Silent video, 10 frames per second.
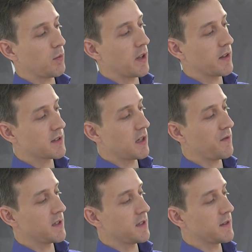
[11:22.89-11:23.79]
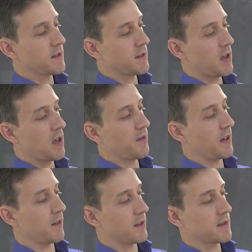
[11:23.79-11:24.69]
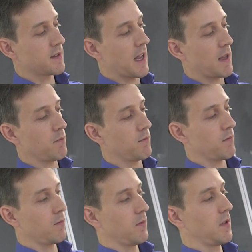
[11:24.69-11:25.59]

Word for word: where the surface is curving in the same